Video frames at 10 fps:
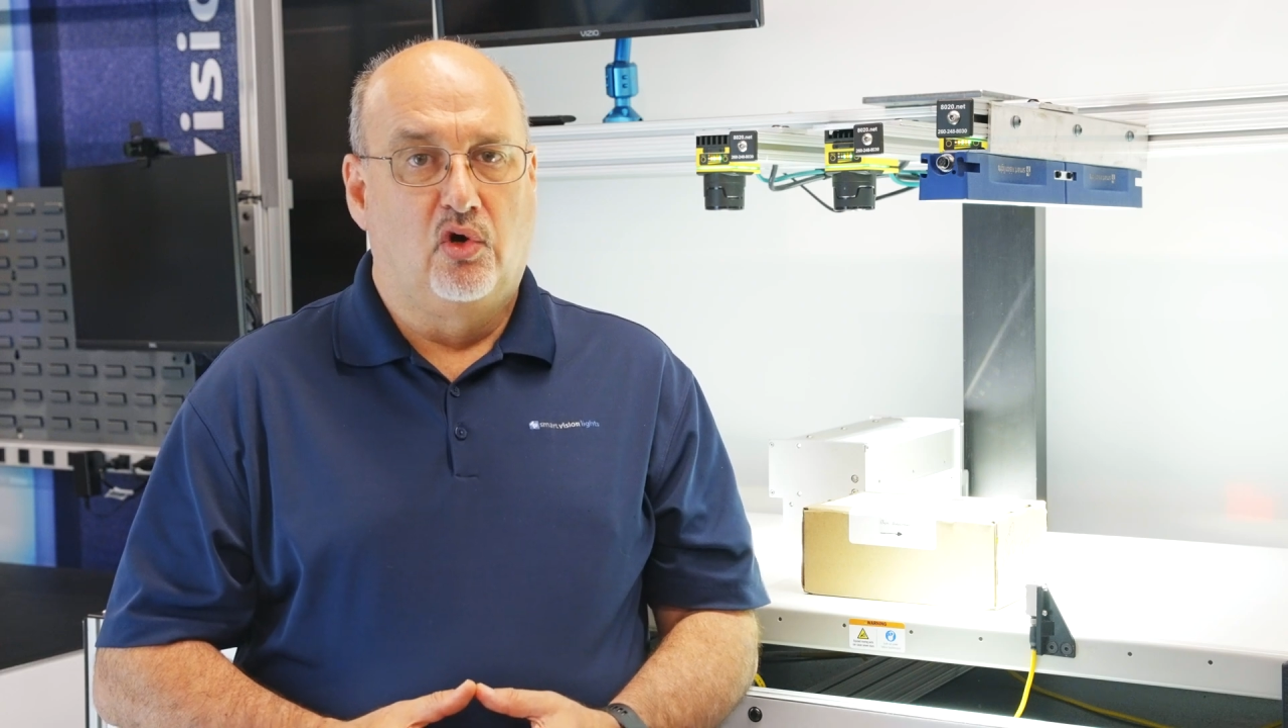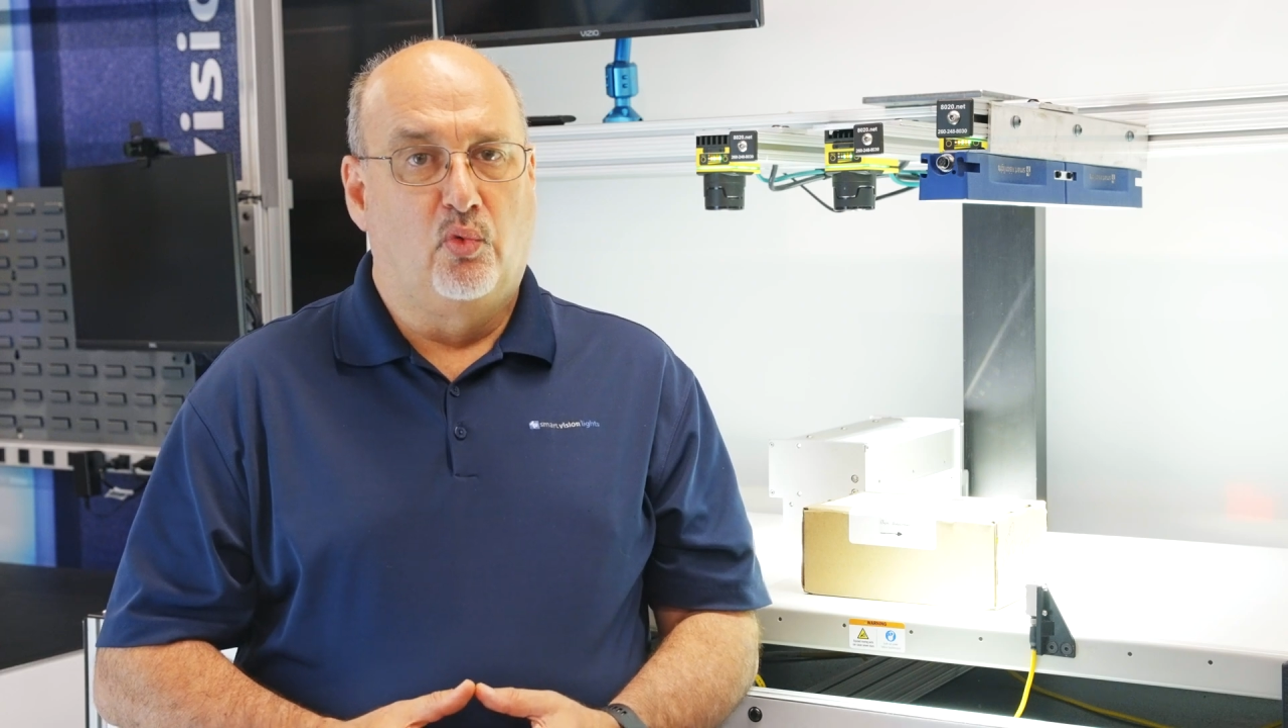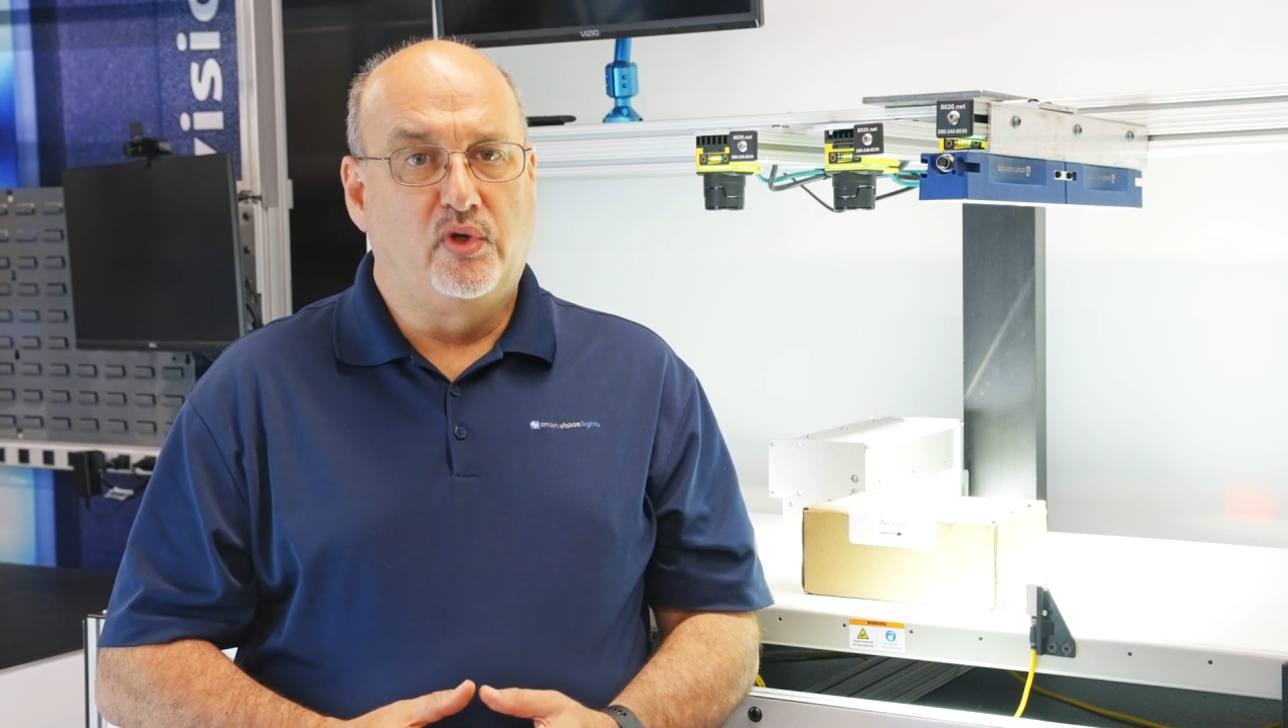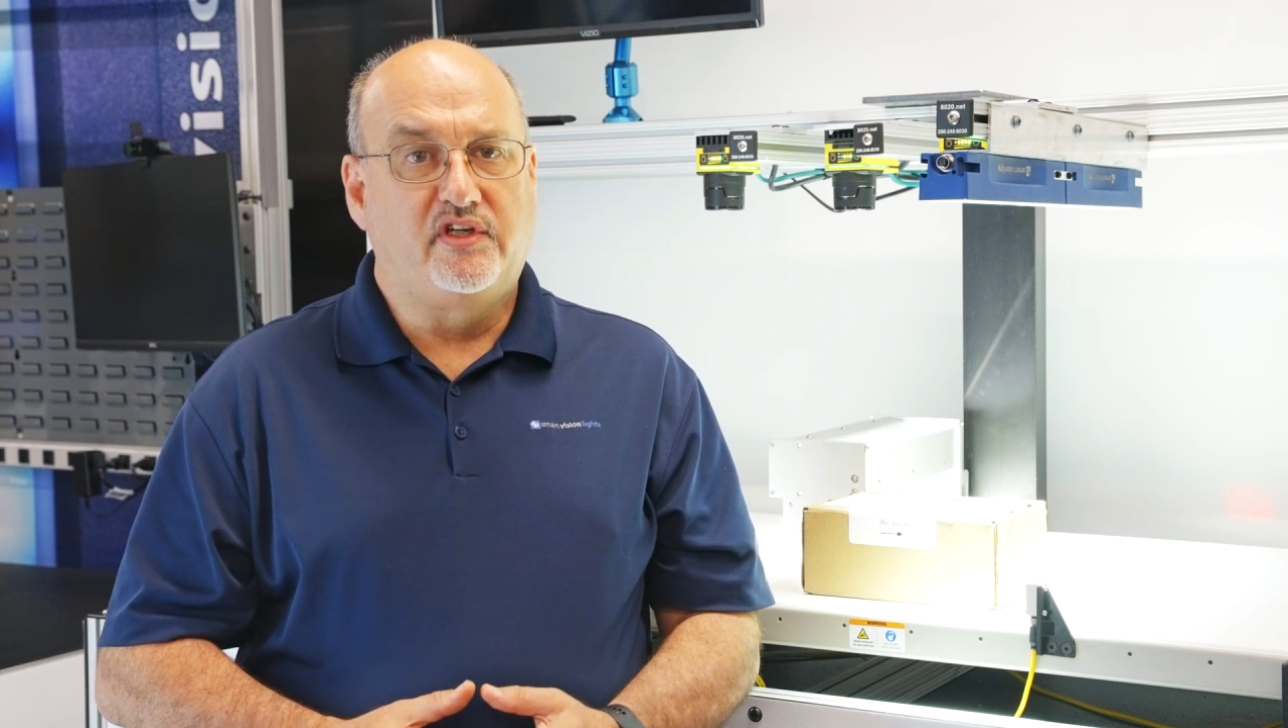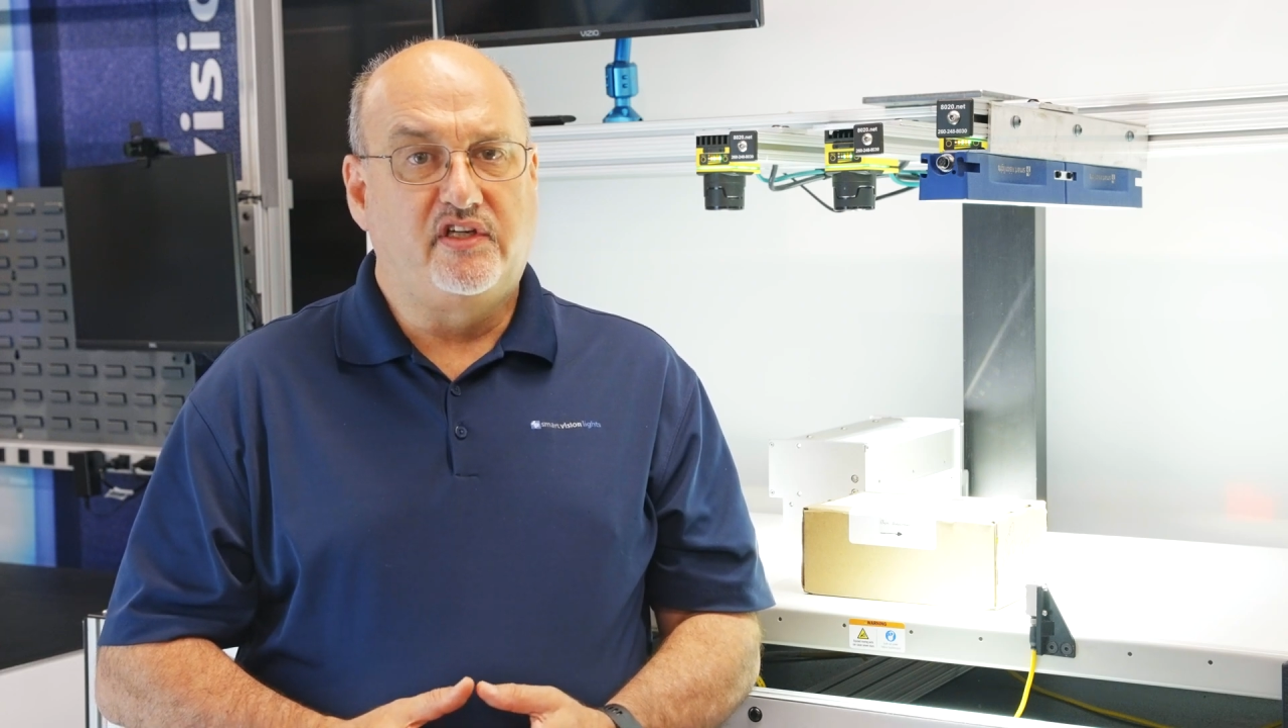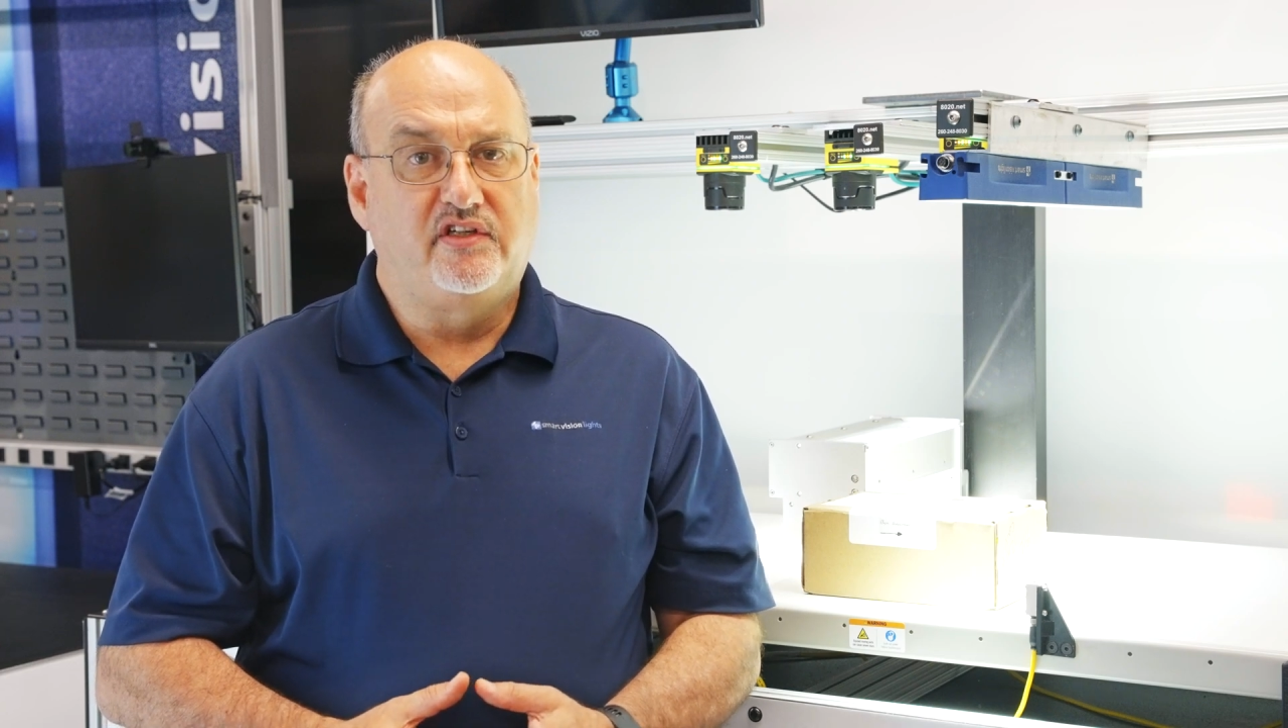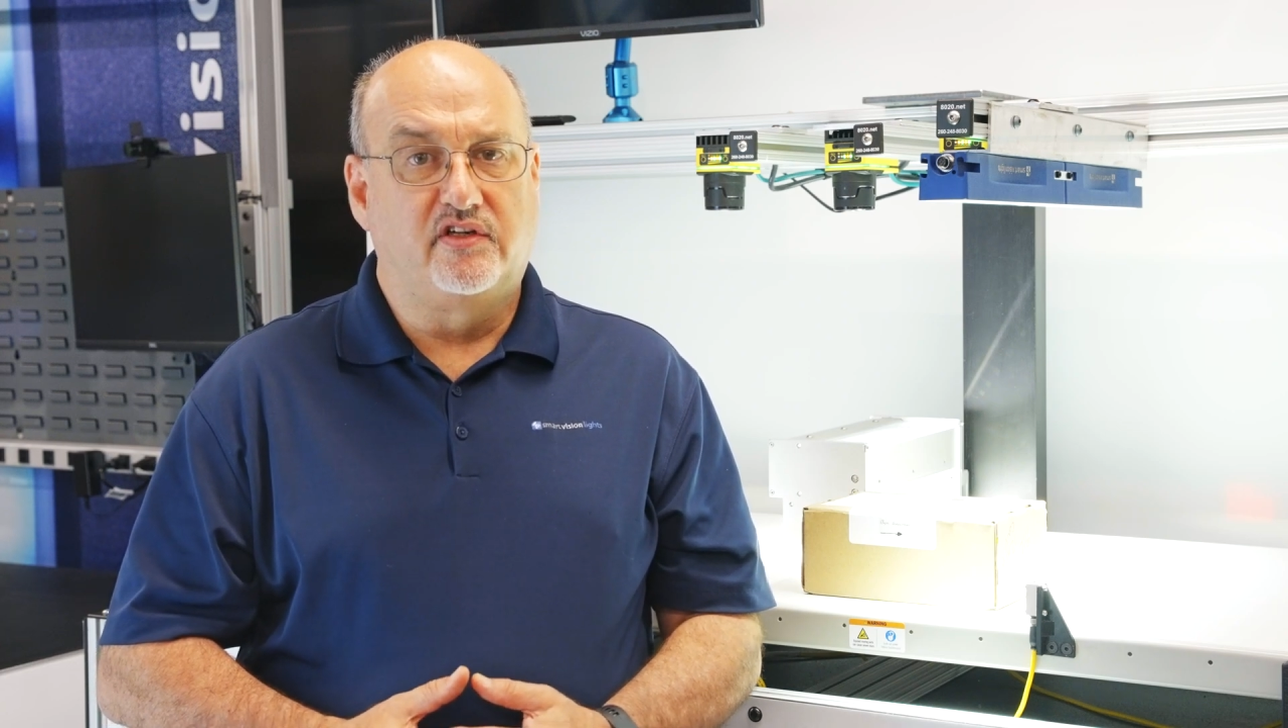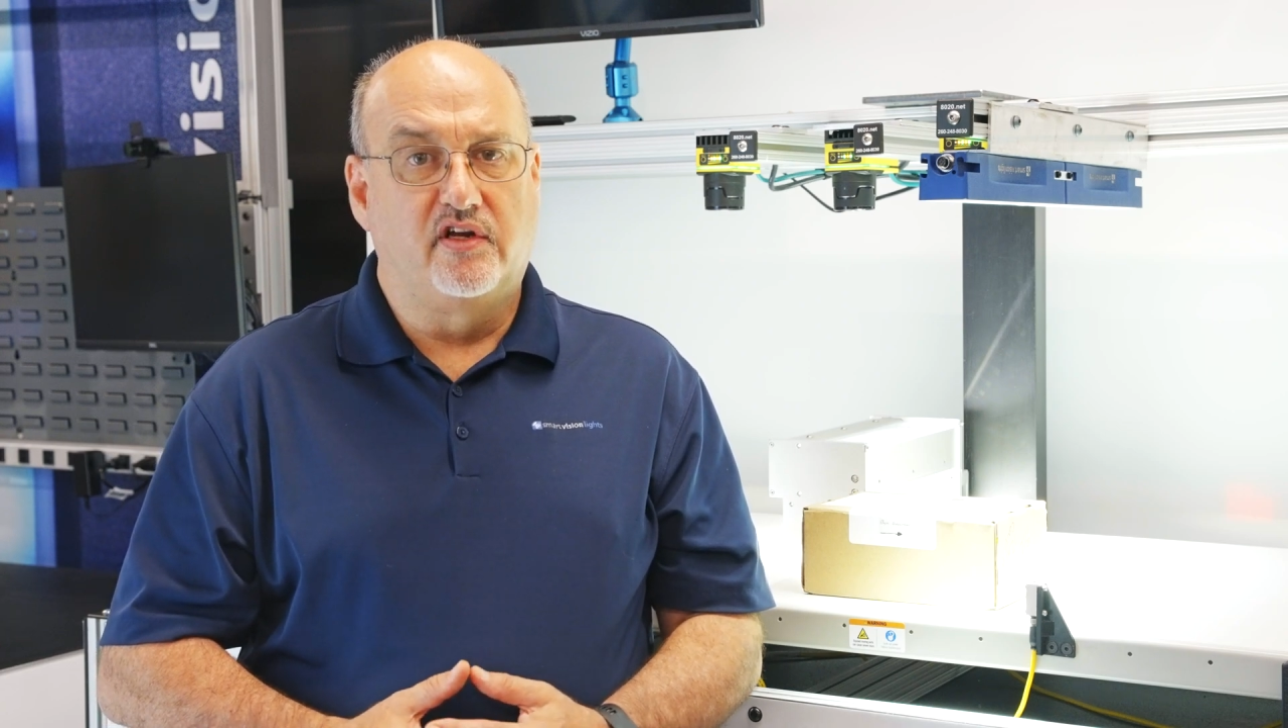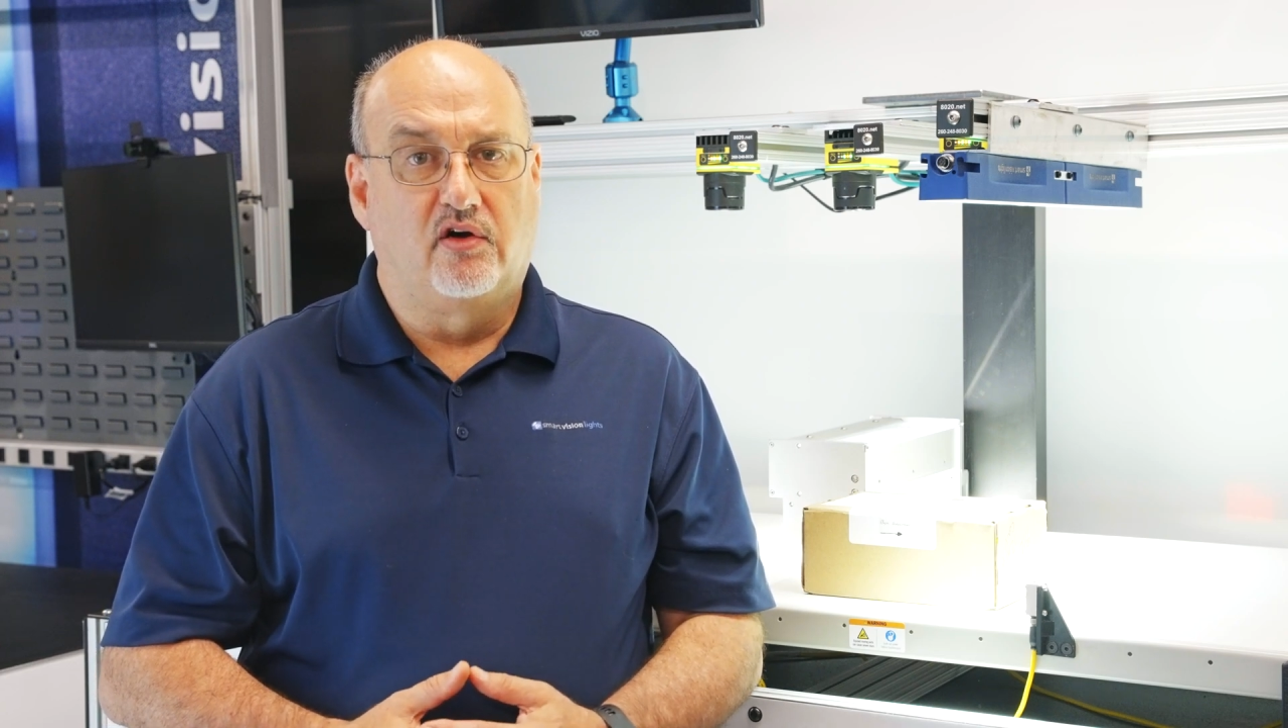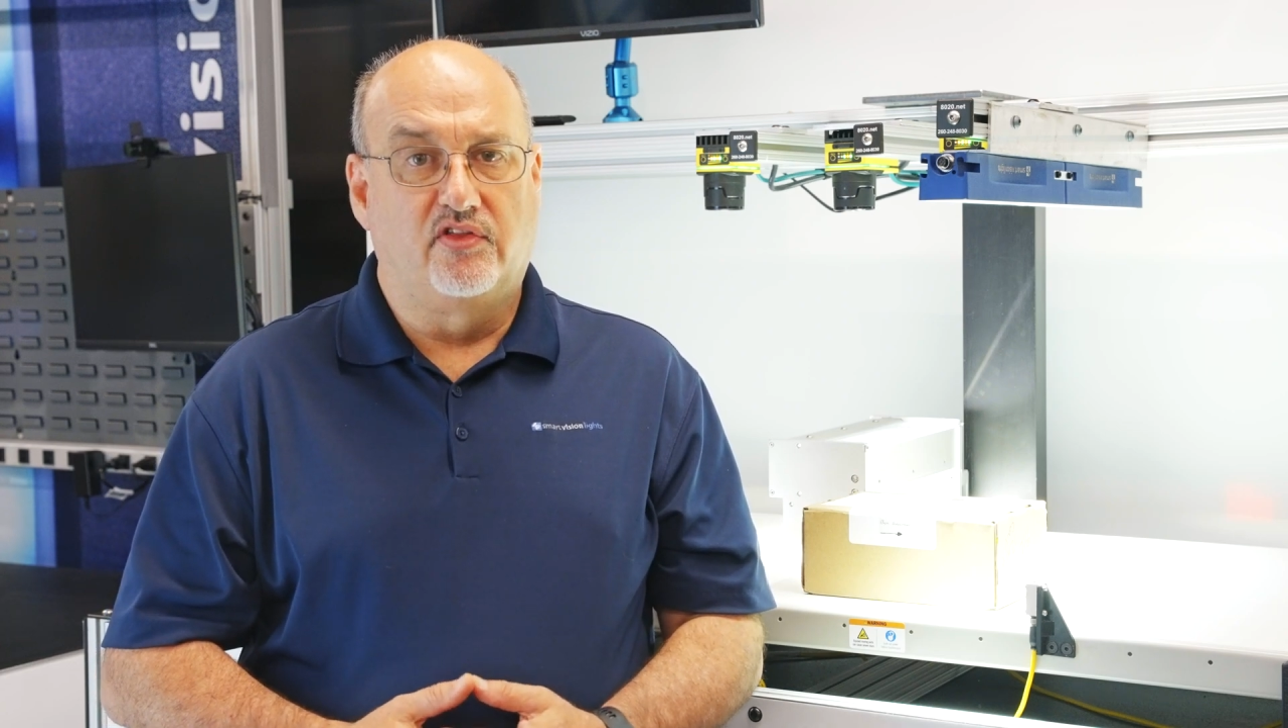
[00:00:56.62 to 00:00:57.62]
We need to
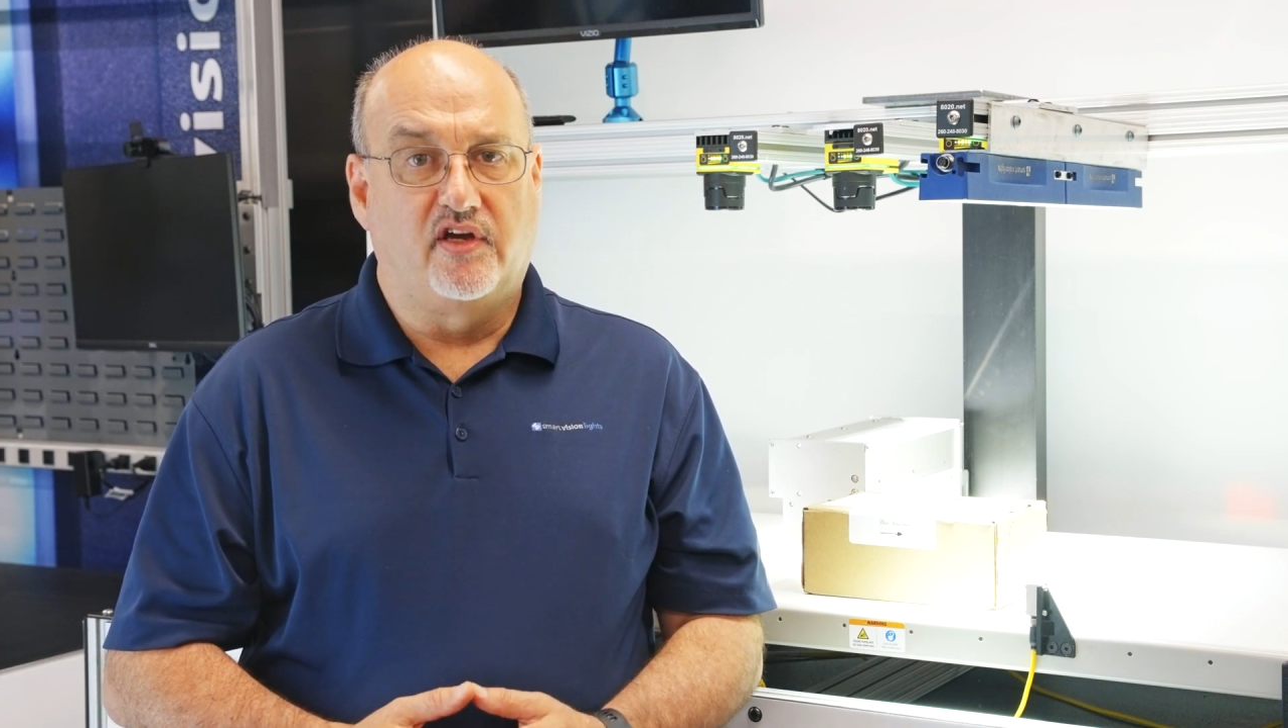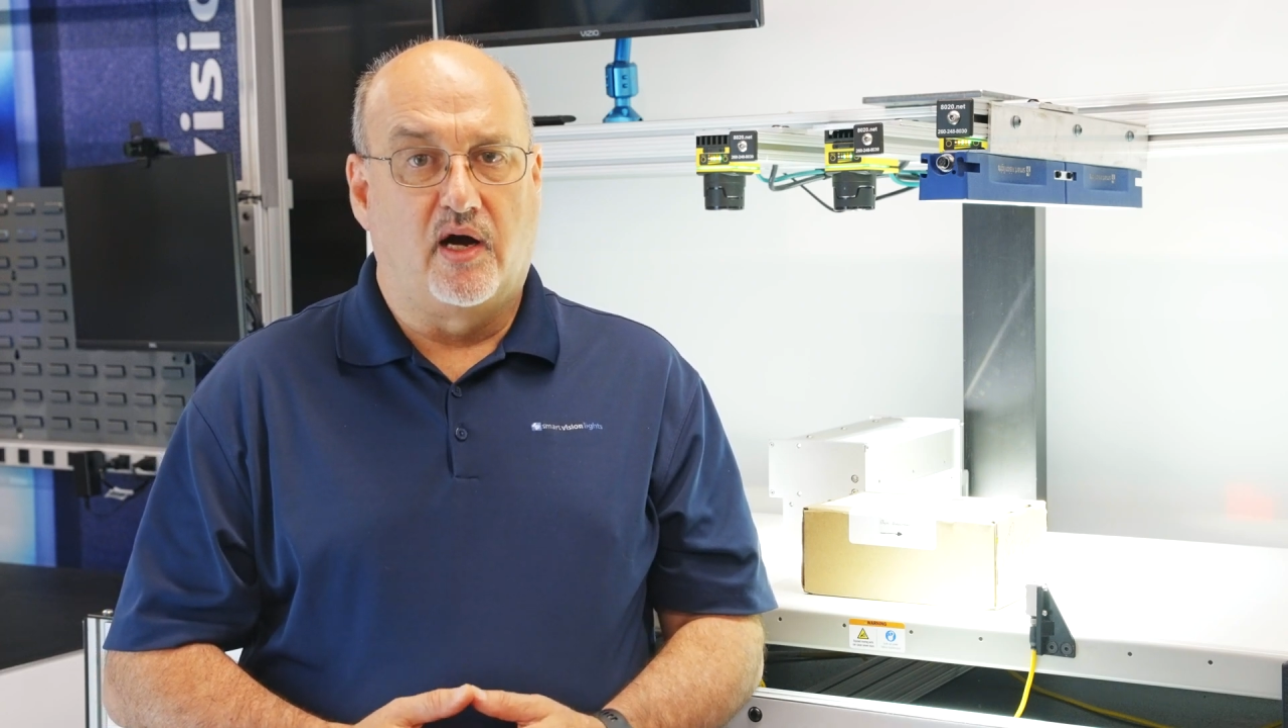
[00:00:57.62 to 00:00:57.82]
know the